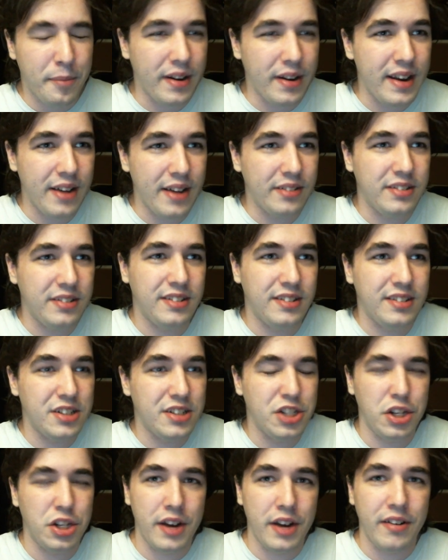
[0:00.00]
But right now, it's just a
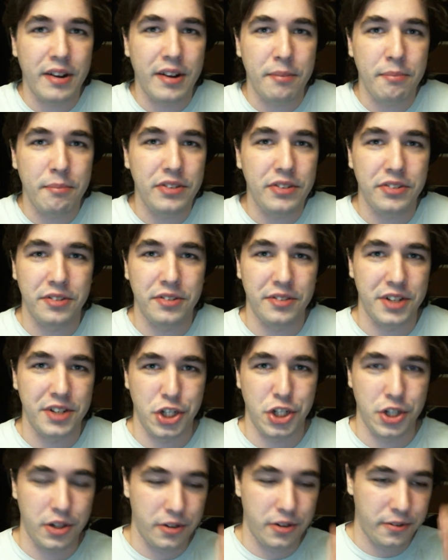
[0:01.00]
generic mystery
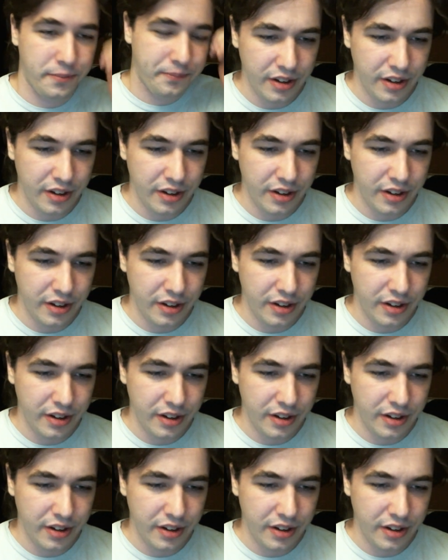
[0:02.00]
show.